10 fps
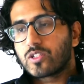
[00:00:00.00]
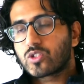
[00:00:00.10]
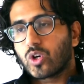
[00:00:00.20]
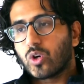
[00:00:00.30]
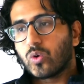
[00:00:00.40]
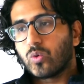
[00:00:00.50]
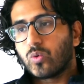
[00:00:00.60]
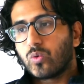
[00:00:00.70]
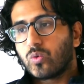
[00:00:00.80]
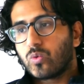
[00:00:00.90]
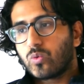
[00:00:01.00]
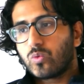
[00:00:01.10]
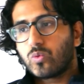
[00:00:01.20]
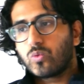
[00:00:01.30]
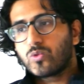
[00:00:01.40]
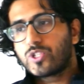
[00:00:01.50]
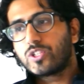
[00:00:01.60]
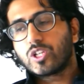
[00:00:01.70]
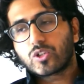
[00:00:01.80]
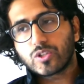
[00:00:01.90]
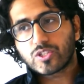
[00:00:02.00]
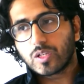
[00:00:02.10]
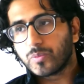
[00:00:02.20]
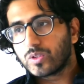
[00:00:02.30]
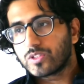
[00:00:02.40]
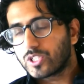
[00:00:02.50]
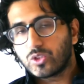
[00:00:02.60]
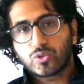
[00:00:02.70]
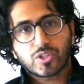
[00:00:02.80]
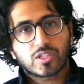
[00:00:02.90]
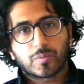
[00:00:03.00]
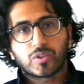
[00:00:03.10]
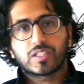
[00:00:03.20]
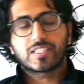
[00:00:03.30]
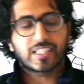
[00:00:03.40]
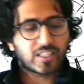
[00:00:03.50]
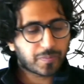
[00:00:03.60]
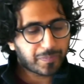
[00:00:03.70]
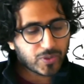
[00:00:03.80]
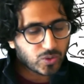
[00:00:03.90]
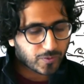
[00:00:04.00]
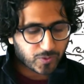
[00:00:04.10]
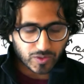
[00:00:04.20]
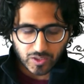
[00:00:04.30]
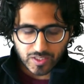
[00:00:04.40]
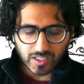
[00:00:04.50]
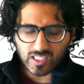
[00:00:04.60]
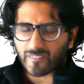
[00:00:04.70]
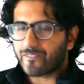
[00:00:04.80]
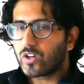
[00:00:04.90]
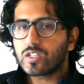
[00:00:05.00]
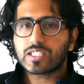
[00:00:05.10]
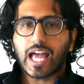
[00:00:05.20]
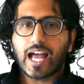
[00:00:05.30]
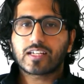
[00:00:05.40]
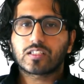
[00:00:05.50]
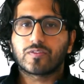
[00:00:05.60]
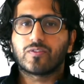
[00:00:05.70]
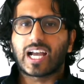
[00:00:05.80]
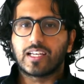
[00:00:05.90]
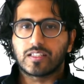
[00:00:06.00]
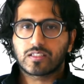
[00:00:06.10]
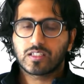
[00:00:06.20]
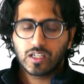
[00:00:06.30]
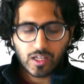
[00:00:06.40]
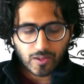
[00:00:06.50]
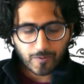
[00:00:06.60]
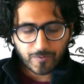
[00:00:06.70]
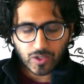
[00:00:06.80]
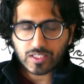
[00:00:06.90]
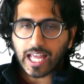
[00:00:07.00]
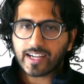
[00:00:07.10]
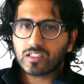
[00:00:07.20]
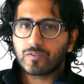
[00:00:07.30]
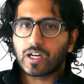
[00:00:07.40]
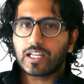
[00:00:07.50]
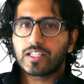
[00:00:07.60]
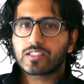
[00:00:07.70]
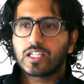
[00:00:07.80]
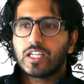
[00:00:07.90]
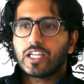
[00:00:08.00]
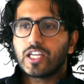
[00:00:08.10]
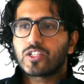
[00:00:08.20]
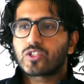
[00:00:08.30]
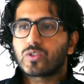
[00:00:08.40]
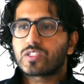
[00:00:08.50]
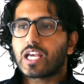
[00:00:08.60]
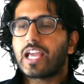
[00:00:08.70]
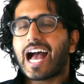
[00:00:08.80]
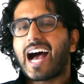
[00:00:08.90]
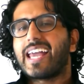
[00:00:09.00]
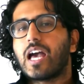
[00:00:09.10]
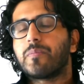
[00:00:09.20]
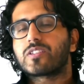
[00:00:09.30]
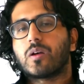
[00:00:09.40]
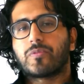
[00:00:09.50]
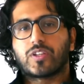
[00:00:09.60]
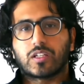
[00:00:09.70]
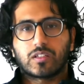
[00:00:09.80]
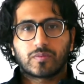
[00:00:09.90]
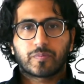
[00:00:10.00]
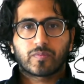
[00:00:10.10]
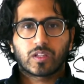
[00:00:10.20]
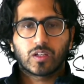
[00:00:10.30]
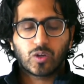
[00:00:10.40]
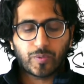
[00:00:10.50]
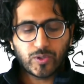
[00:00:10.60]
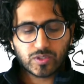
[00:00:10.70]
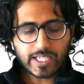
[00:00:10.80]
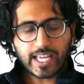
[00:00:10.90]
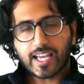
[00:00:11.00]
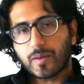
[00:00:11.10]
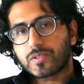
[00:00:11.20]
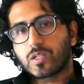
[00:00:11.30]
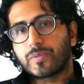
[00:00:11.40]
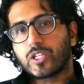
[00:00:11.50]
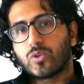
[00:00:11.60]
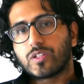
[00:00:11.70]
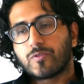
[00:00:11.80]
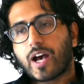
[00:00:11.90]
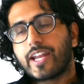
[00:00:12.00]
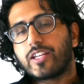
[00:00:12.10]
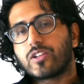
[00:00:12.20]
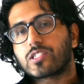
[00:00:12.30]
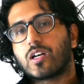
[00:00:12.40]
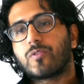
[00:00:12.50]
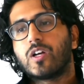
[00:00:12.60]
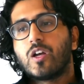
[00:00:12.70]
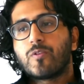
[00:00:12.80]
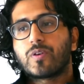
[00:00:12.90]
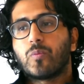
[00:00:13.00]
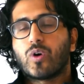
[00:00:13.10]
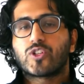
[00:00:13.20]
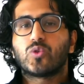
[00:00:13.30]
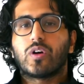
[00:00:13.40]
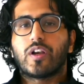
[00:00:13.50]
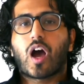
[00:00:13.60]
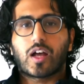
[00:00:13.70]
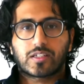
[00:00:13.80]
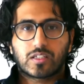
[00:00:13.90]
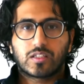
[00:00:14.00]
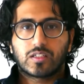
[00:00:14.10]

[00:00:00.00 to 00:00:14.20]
So Jiddu Krishnamurti said this beautiful, you know, he's like, it's the first act of violence. The first act of violence is to say, I am something. When you say I am something, you are dividing yourself from what you are not